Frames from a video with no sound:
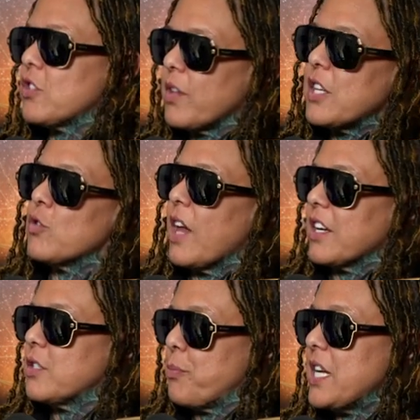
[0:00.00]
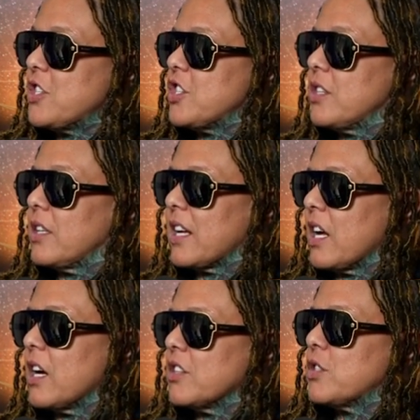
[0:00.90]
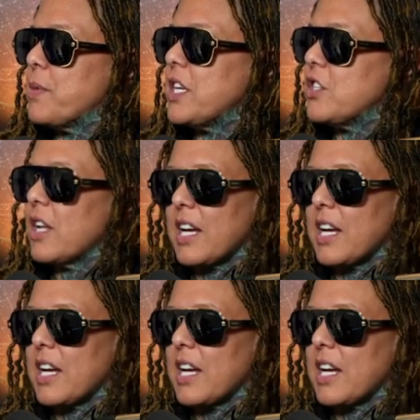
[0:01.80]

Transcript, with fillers: So they do like That's speech, amazing. like a uh, yeah. speech.